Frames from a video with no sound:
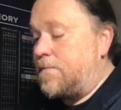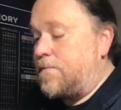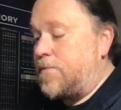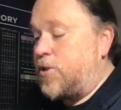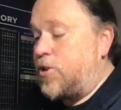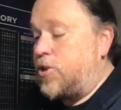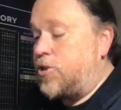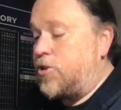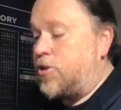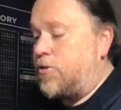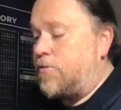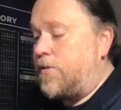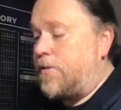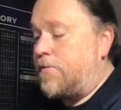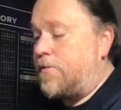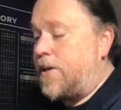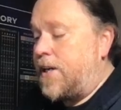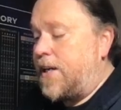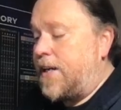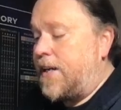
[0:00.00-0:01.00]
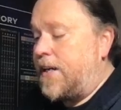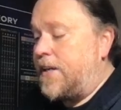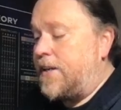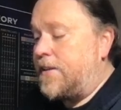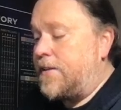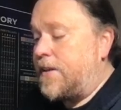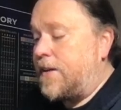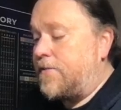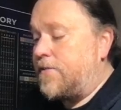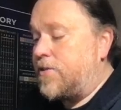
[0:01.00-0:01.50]
Jury rig,
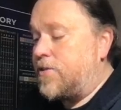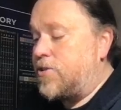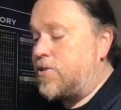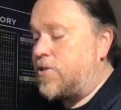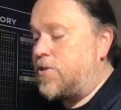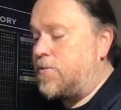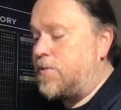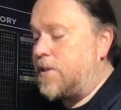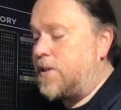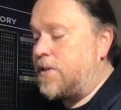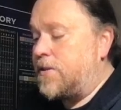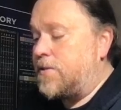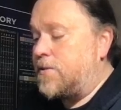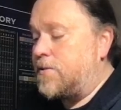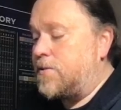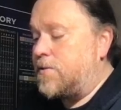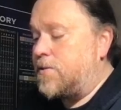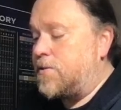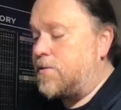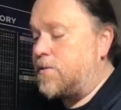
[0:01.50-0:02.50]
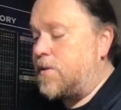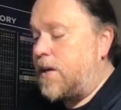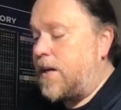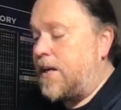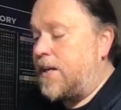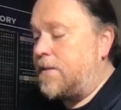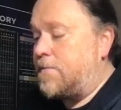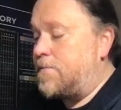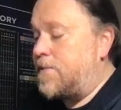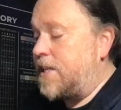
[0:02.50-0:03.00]
I've got 2 of those,
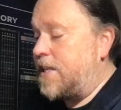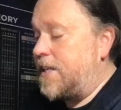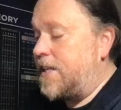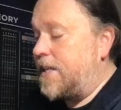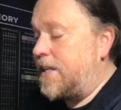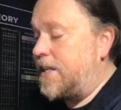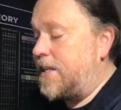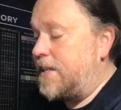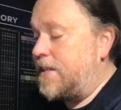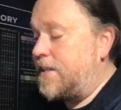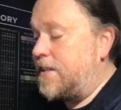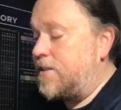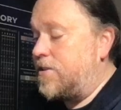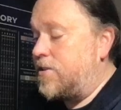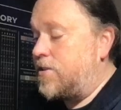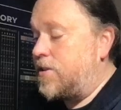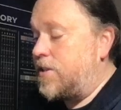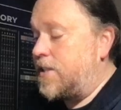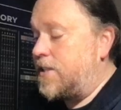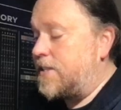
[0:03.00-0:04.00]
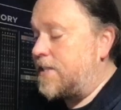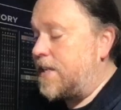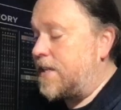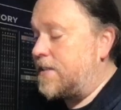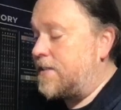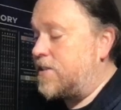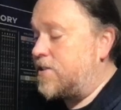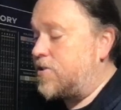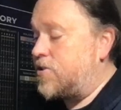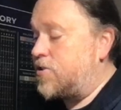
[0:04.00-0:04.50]
and I'm taking, this
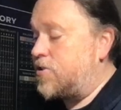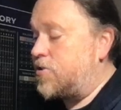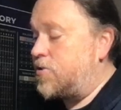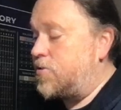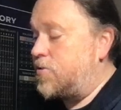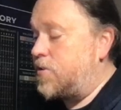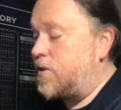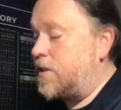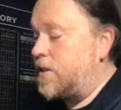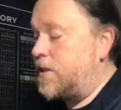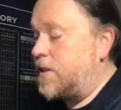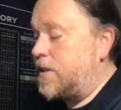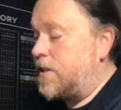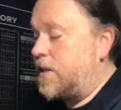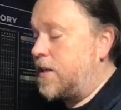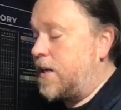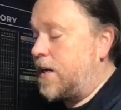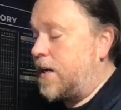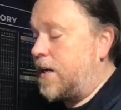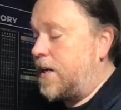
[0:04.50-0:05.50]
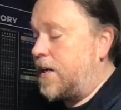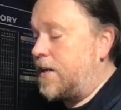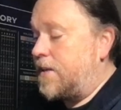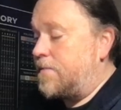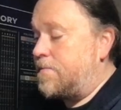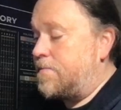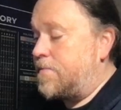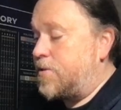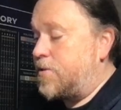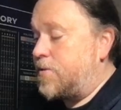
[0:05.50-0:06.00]
adds 2
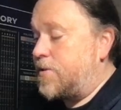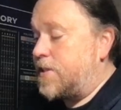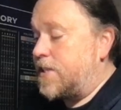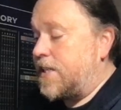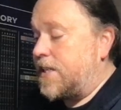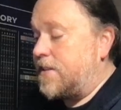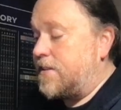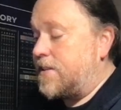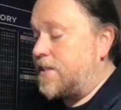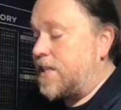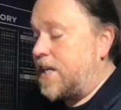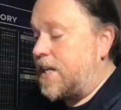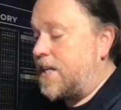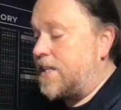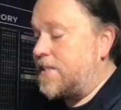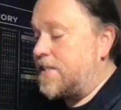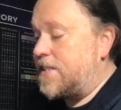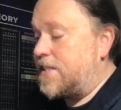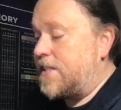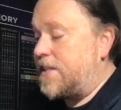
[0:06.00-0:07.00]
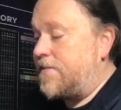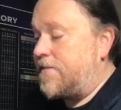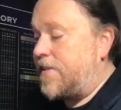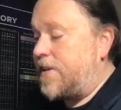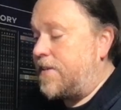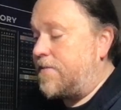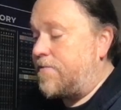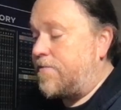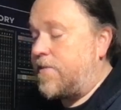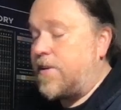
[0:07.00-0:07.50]
to a skill test if
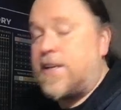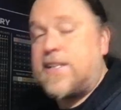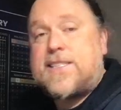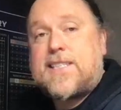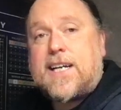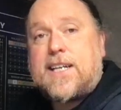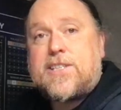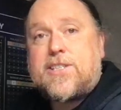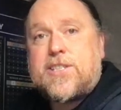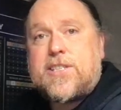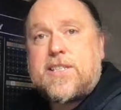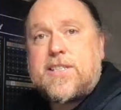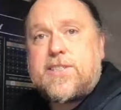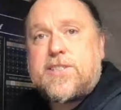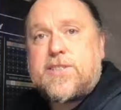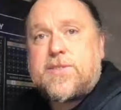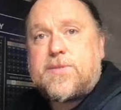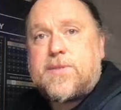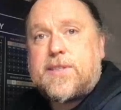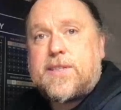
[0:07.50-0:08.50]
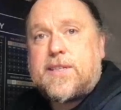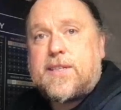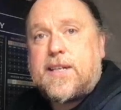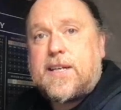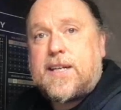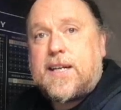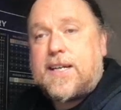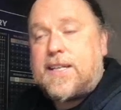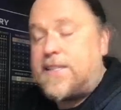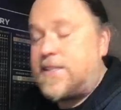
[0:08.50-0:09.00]
I've attached it to
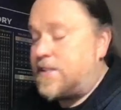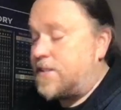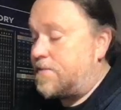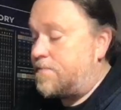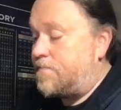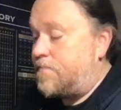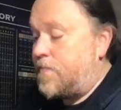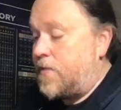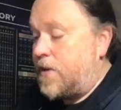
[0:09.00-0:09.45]
an item.